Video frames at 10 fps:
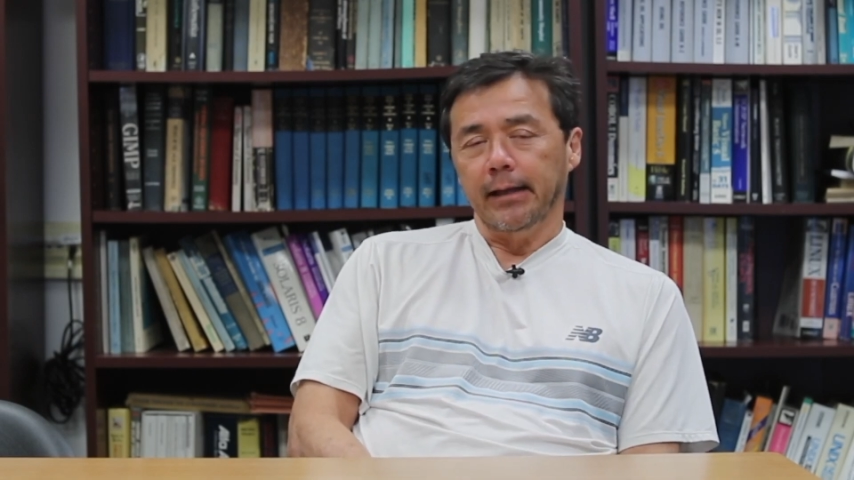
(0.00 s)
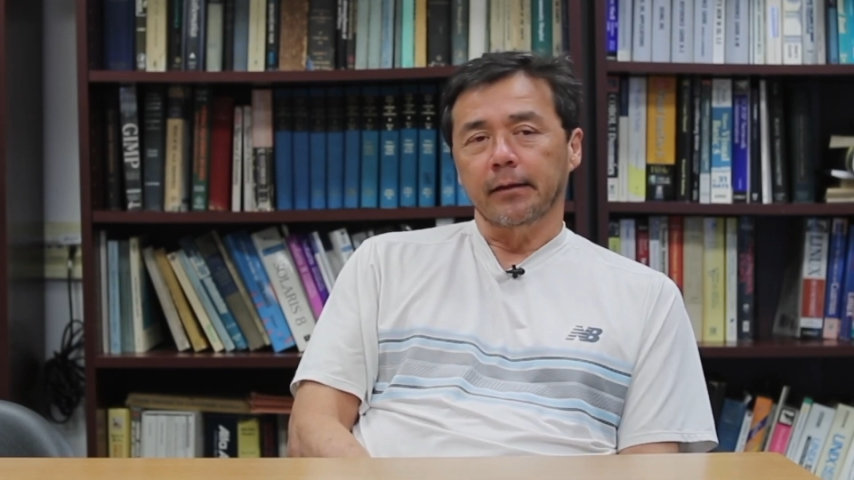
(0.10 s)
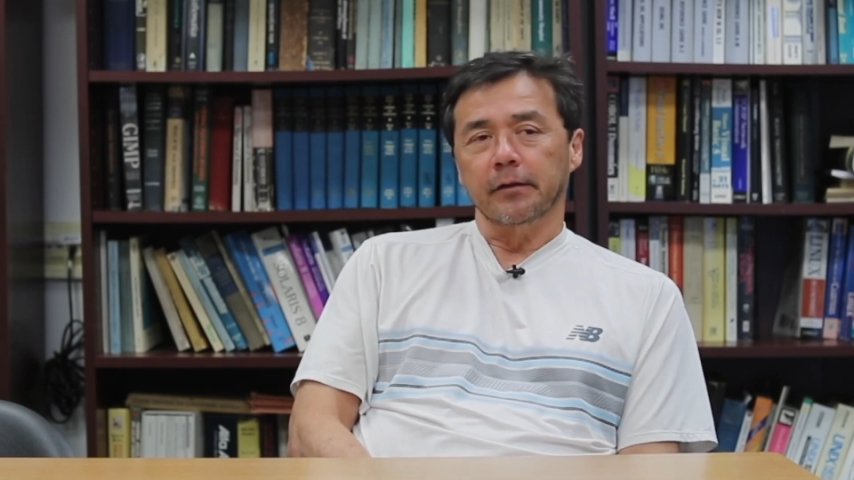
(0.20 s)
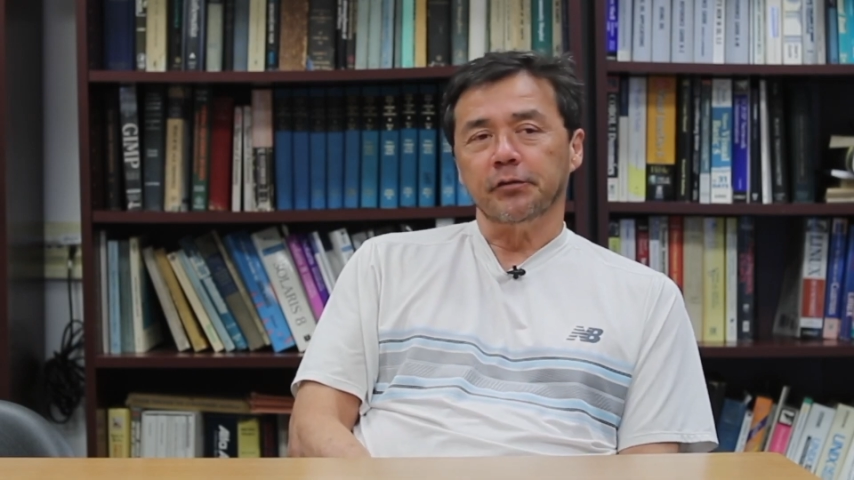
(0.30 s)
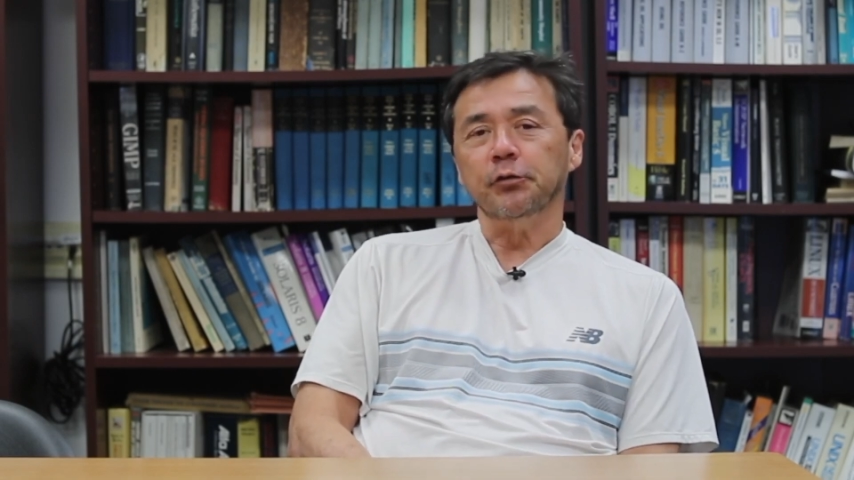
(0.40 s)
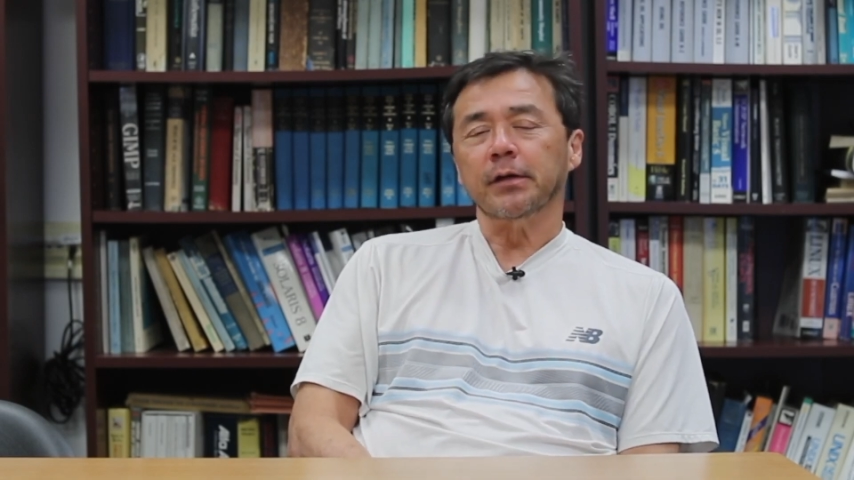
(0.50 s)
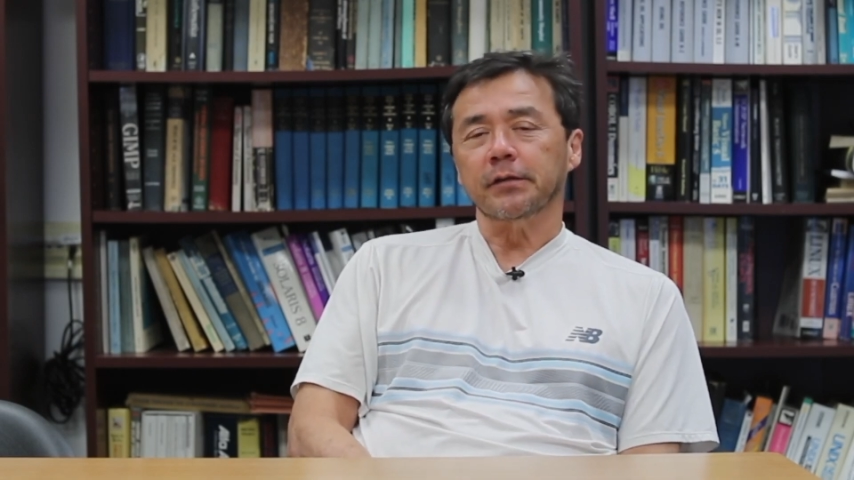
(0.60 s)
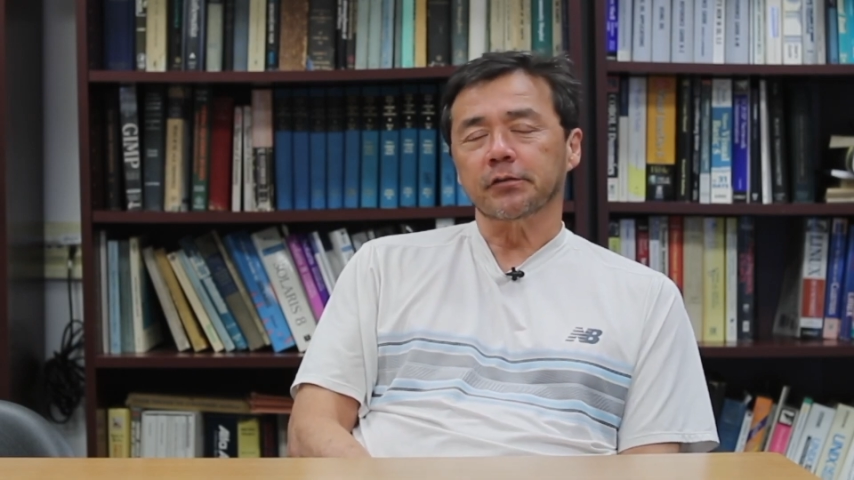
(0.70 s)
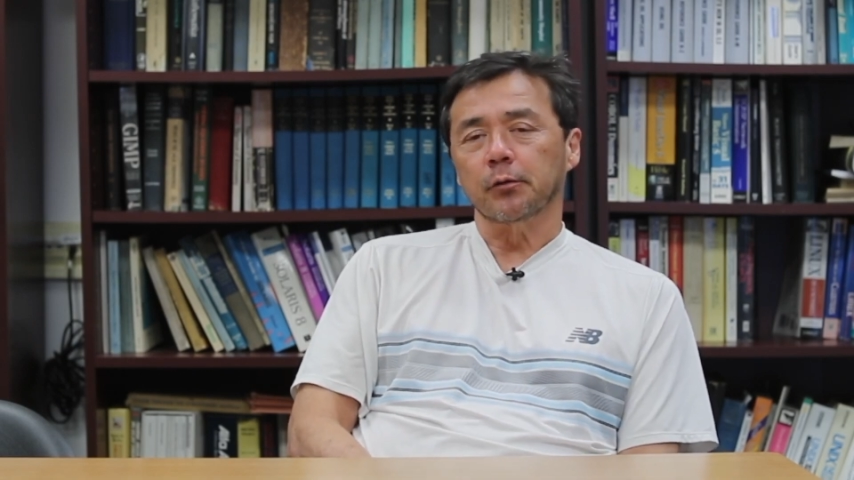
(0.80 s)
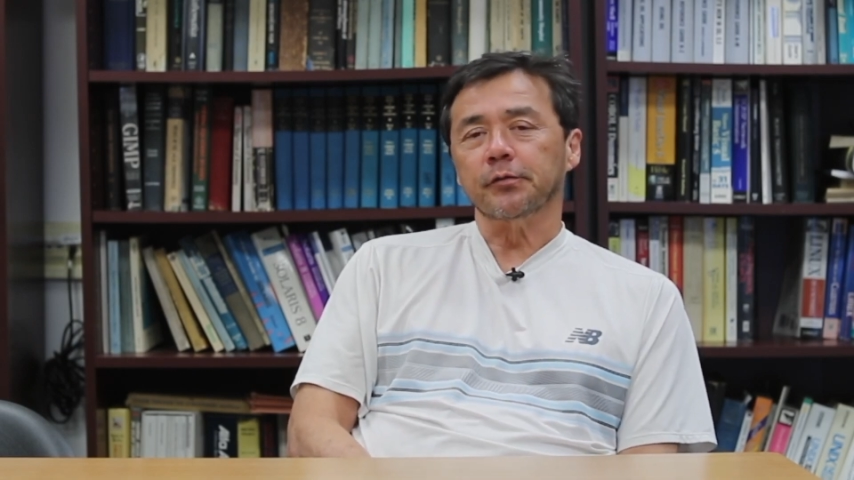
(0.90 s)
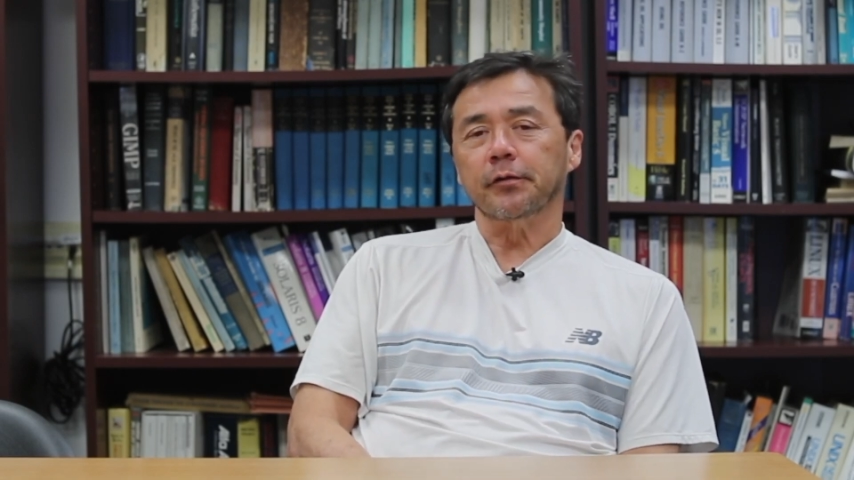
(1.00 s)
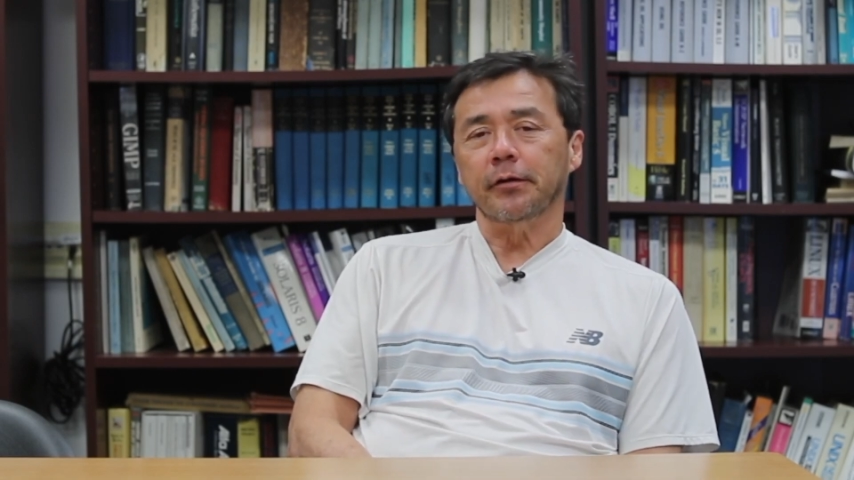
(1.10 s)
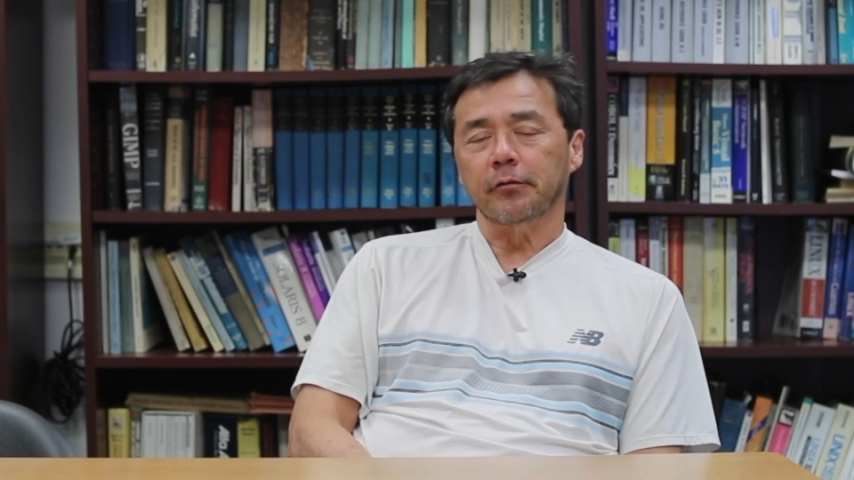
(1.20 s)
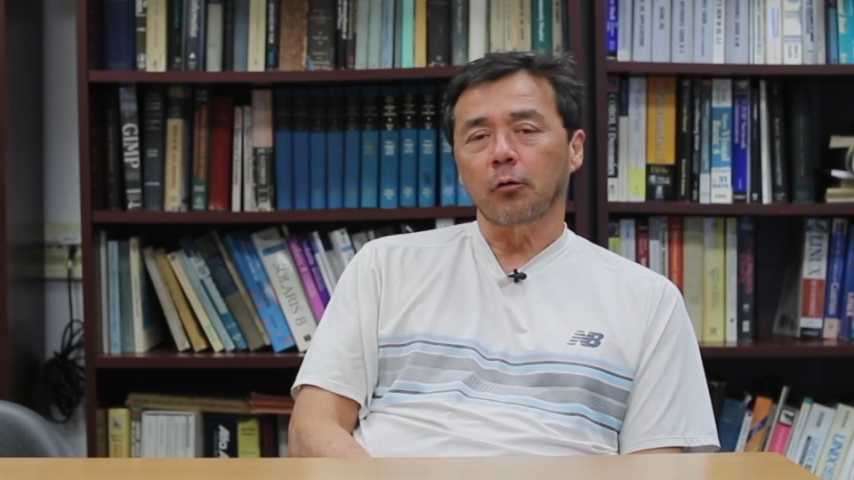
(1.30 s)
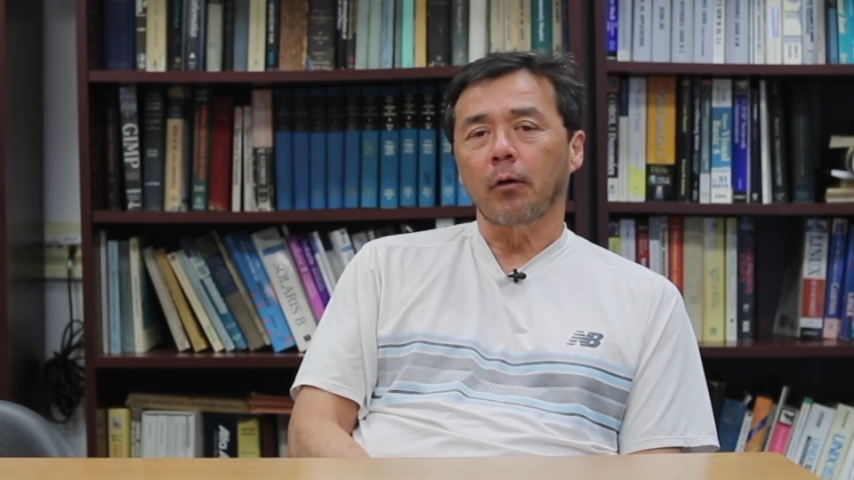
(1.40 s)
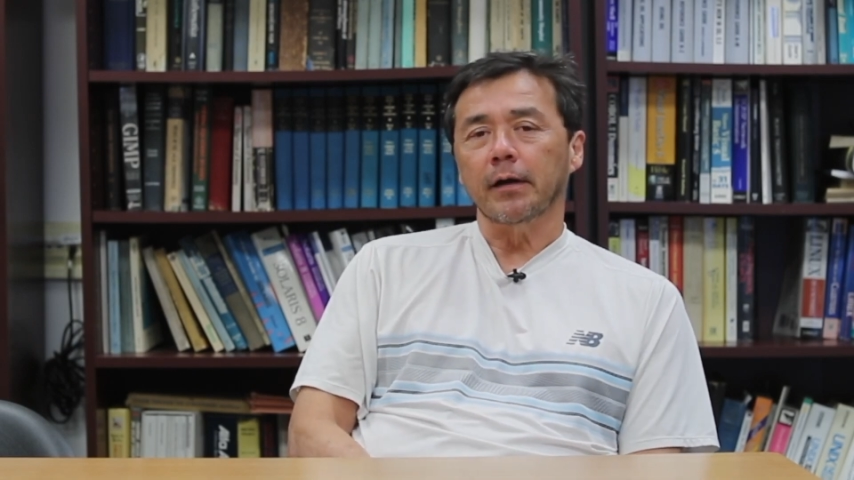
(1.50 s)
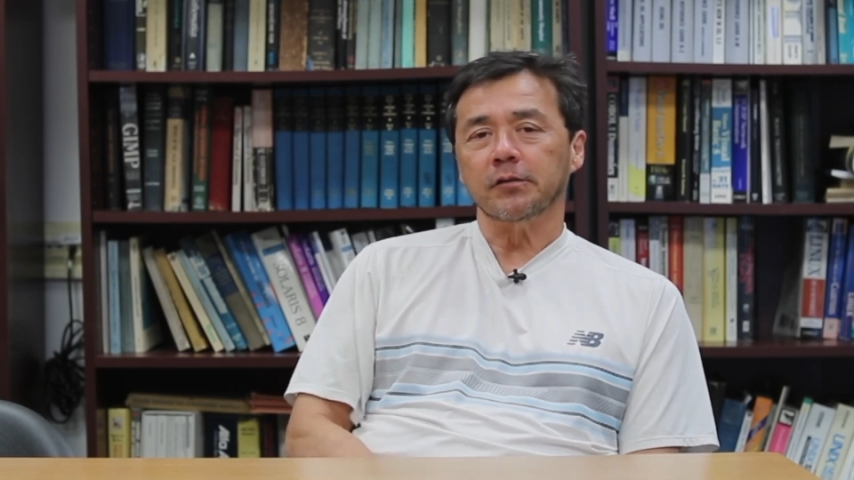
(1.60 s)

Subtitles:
And the 2 telescopes are here in Hawaii.